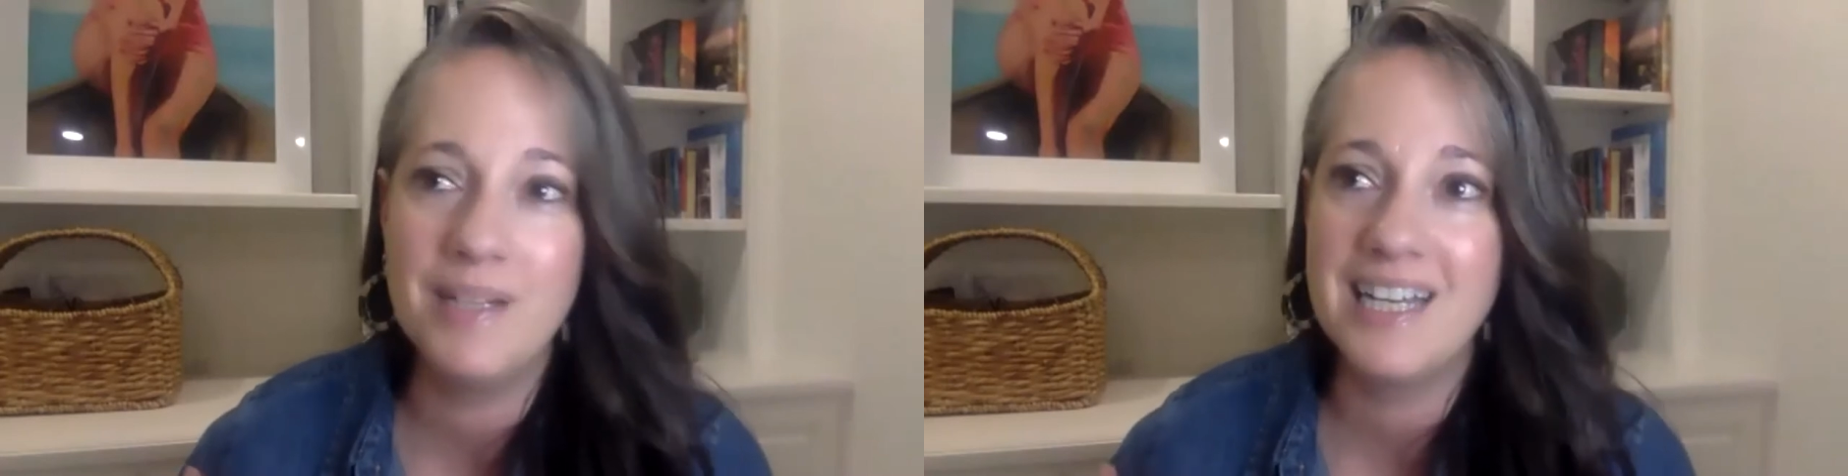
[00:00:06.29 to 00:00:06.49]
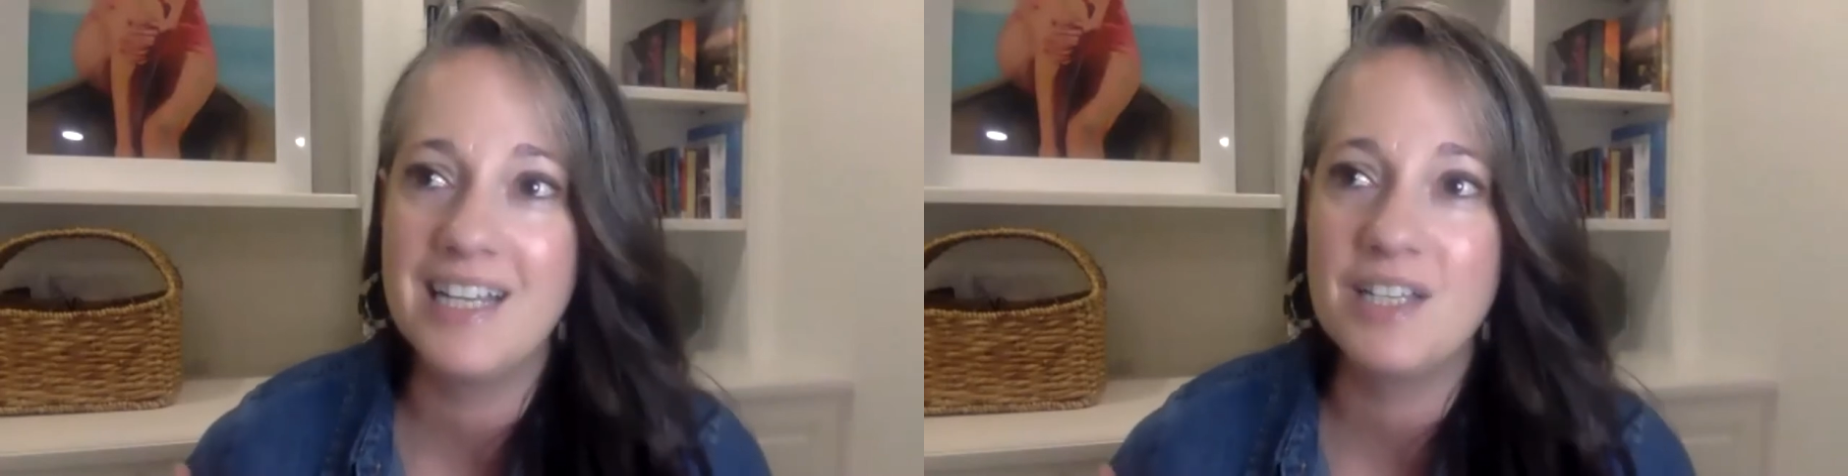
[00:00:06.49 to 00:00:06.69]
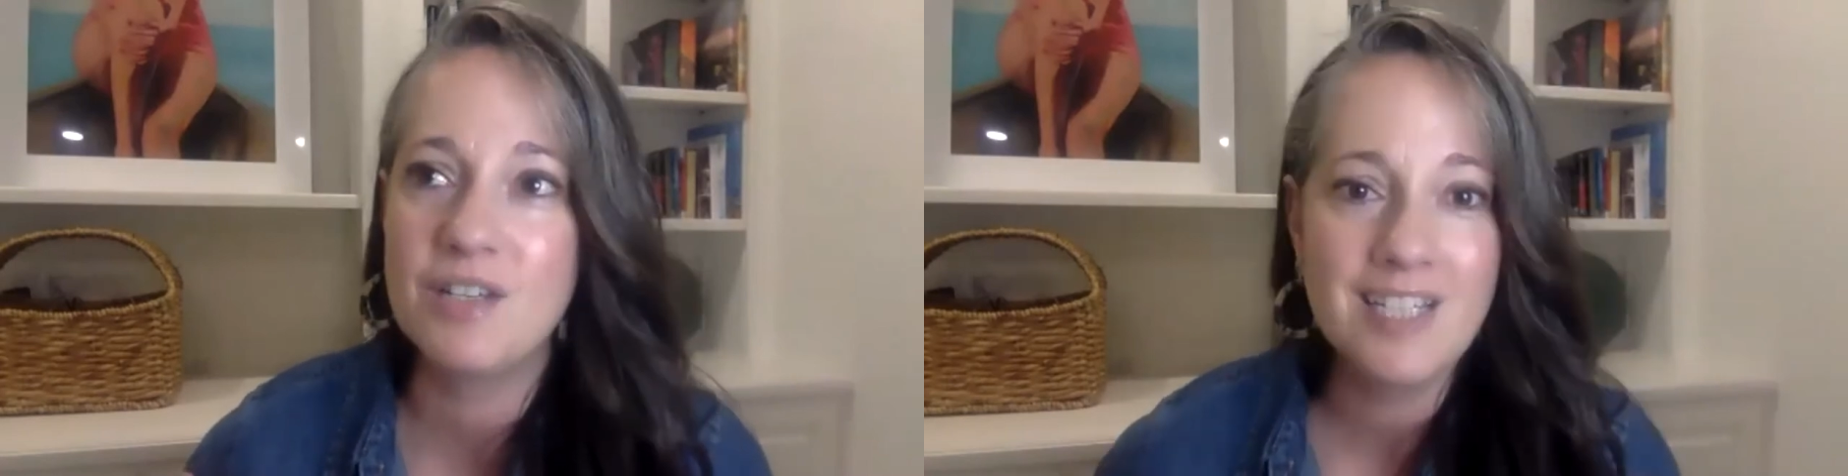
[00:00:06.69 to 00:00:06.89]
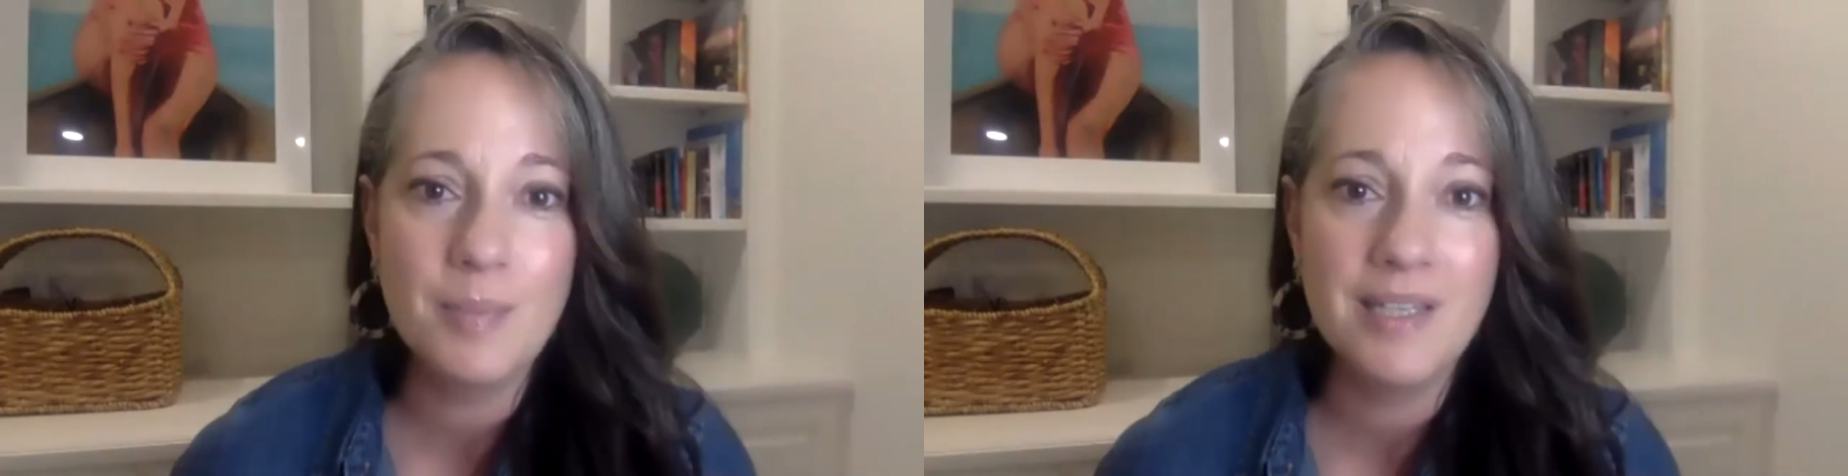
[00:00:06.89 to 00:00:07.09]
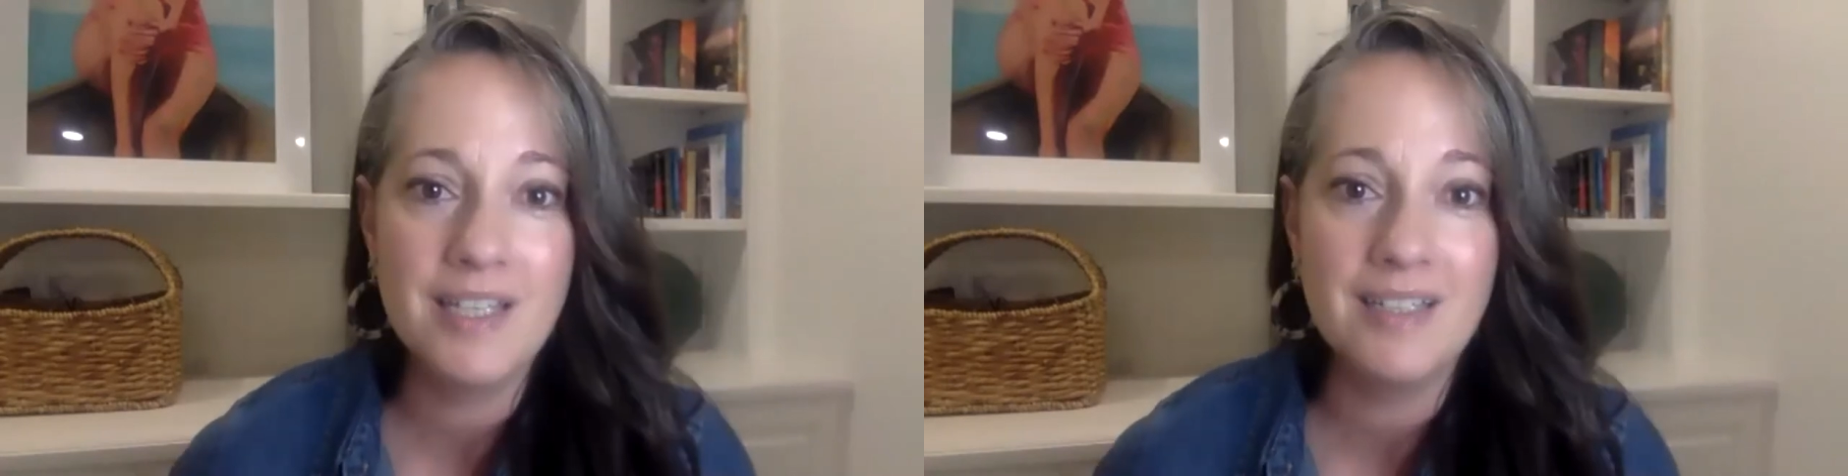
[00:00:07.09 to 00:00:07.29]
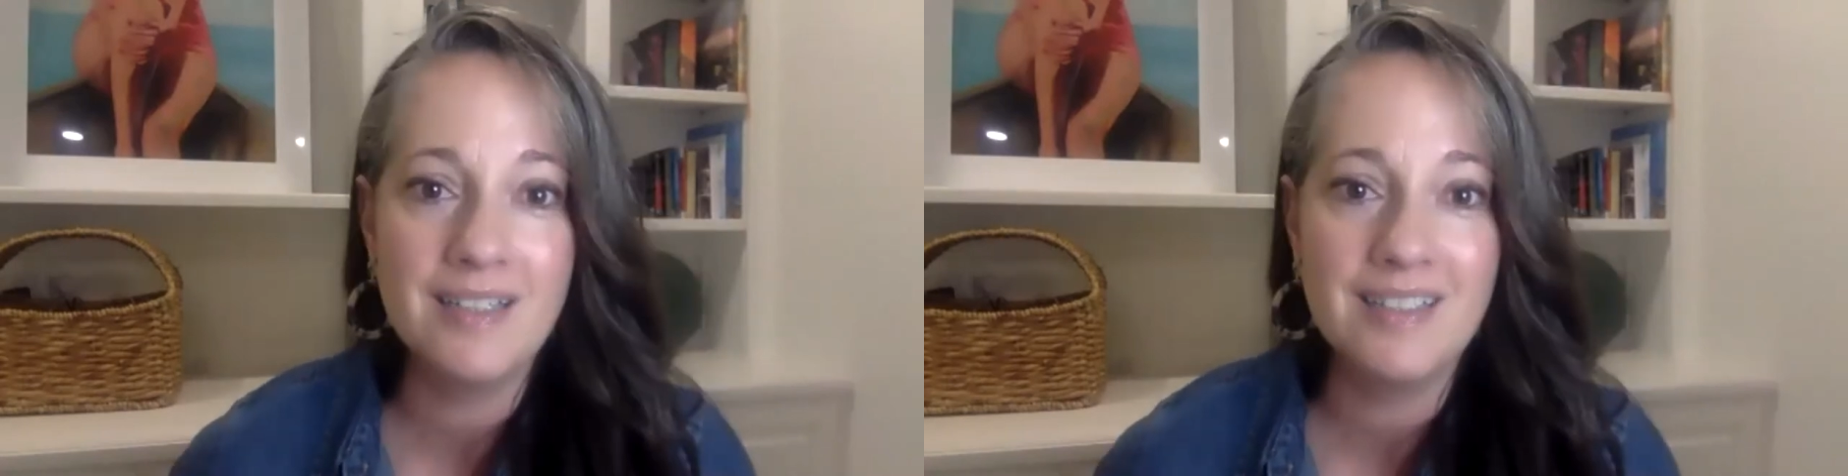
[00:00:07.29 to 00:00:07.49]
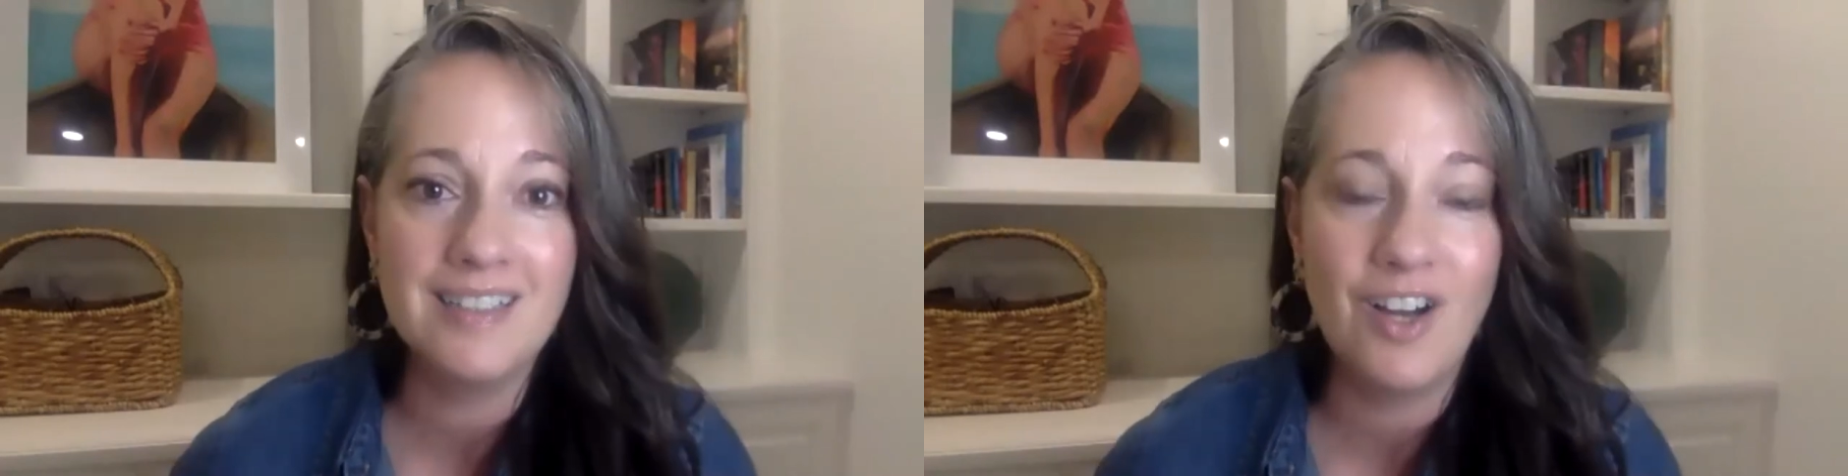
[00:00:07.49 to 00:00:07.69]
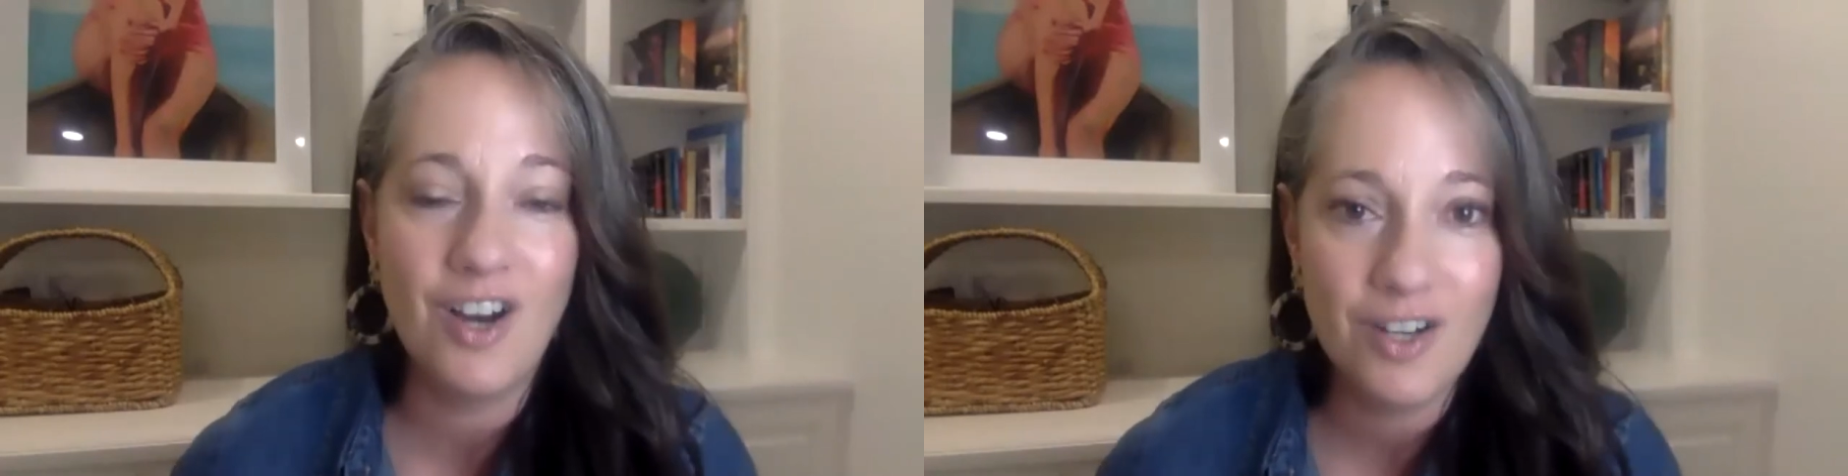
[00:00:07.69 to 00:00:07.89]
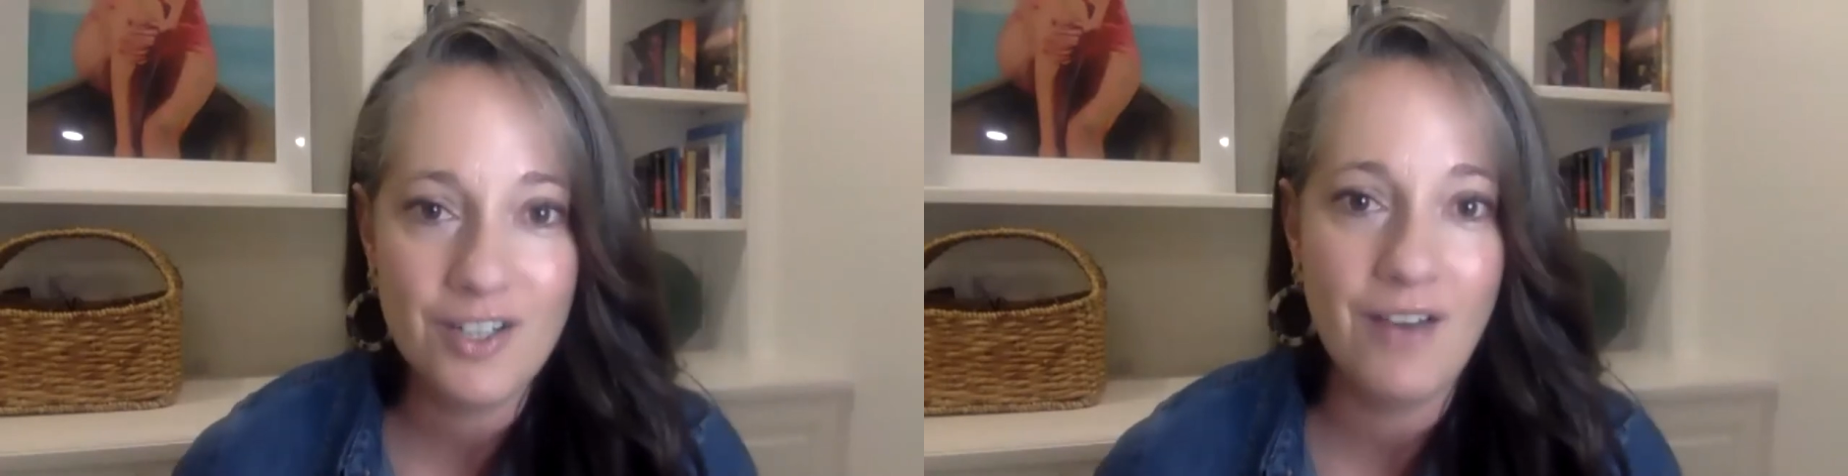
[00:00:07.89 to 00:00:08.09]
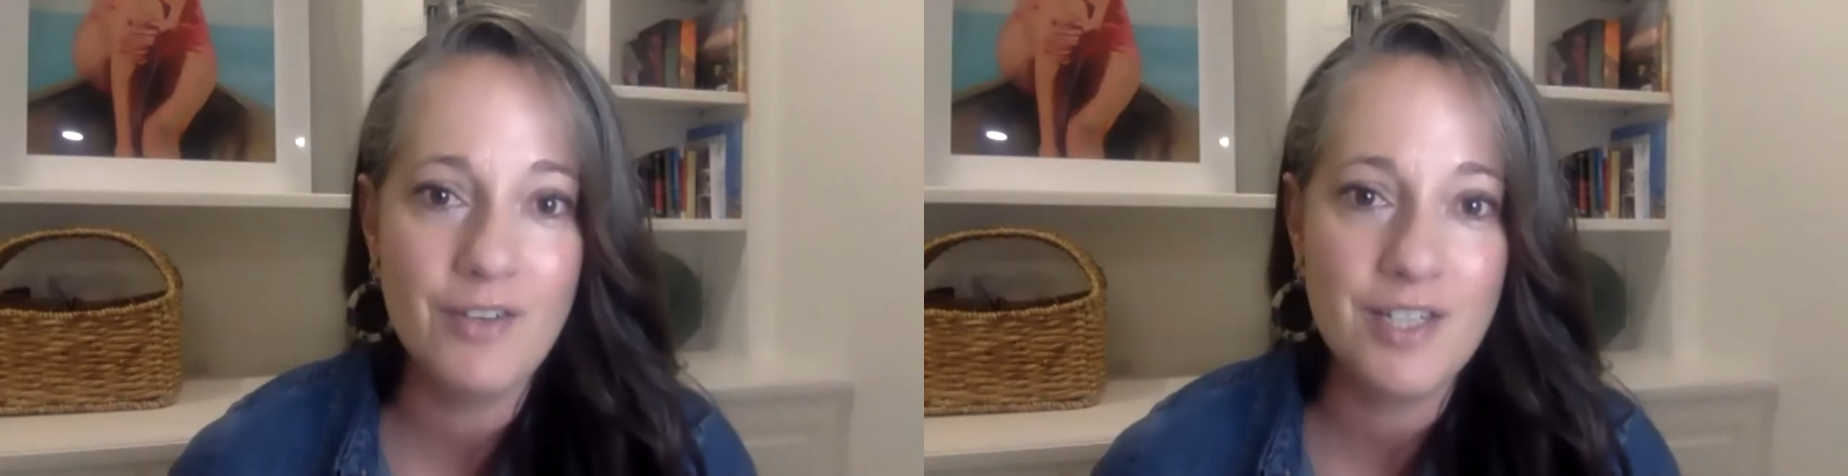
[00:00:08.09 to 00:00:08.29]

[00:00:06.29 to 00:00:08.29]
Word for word: but it's really important